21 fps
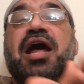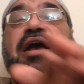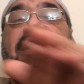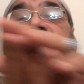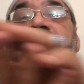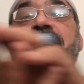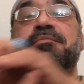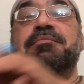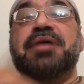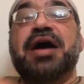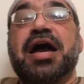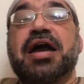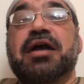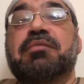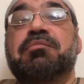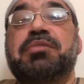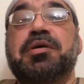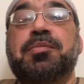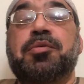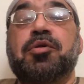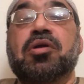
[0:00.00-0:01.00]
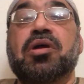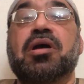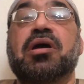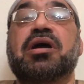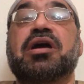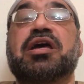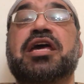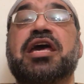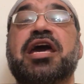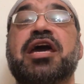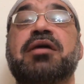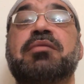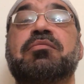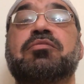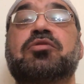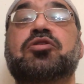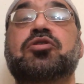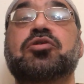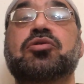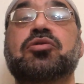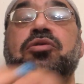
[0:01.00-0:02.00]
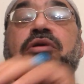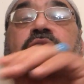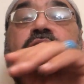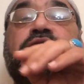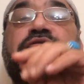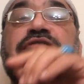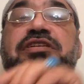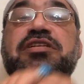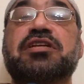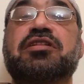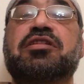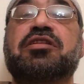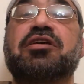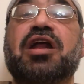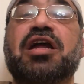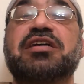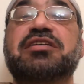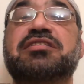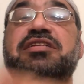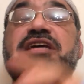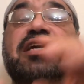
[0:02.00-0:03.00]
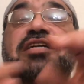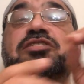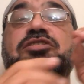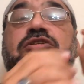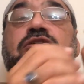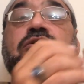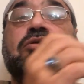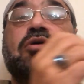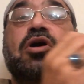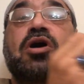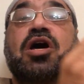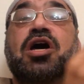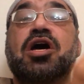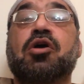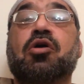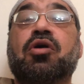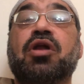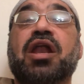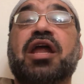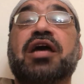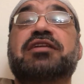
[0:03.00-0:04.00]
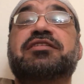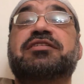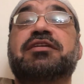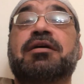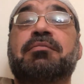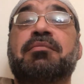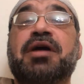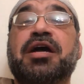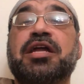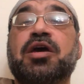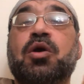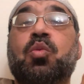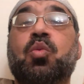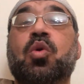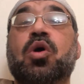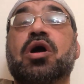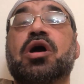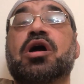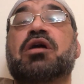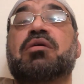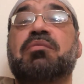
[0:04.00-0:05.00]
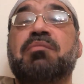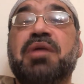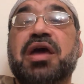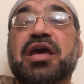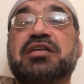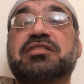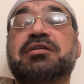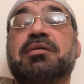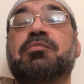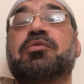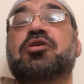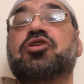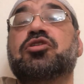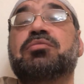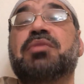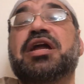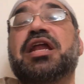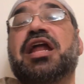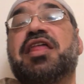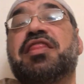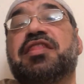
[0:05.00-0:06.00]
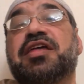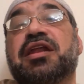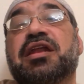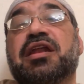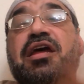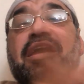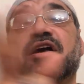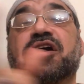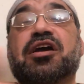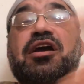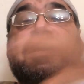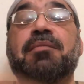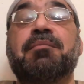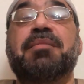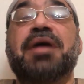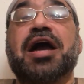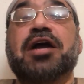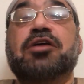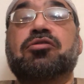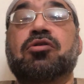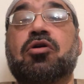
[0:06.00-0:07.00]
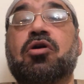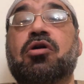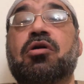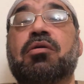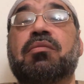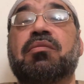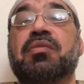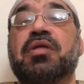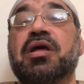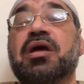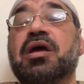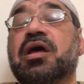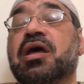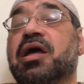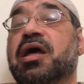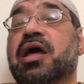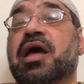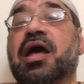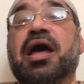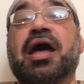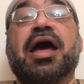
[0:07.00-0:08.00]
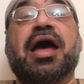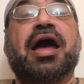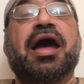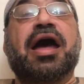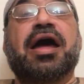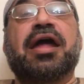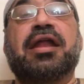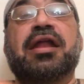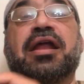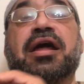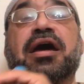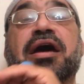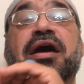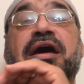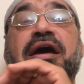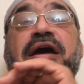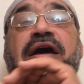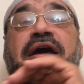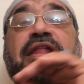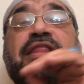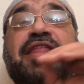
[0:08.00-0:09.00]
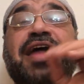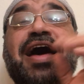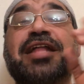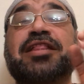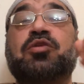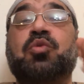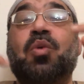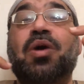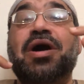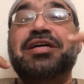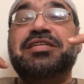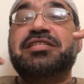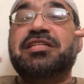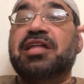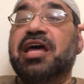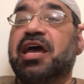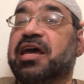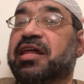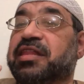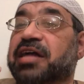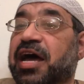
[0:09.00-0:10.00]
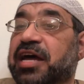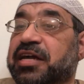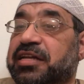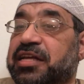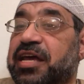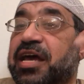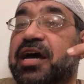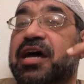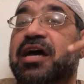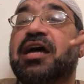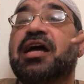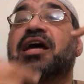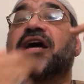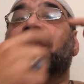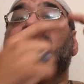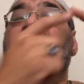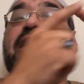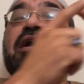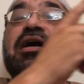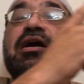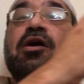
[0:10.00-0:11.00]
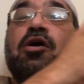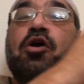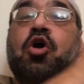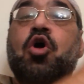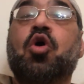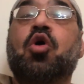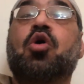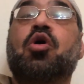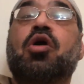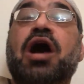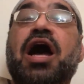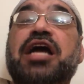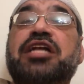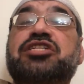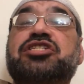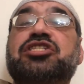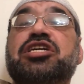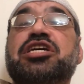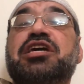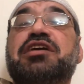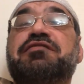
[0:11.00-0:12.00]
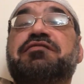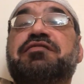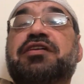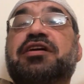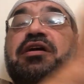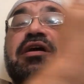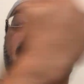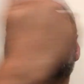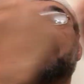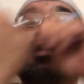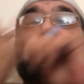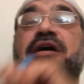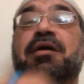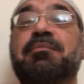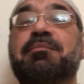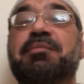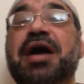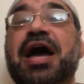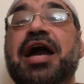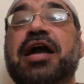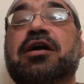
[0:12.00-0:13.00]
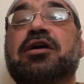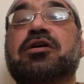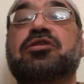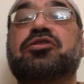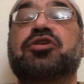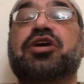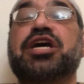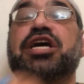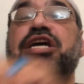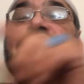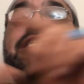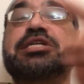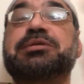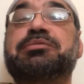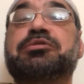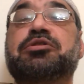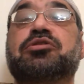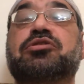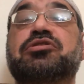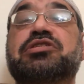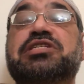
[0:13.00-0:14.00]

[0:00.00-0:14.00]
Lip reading: and come back. People came to visit the United States to collect some money, work, make some good money, and then come back to home. And that was the idea. go achieve, come back to Egypt, to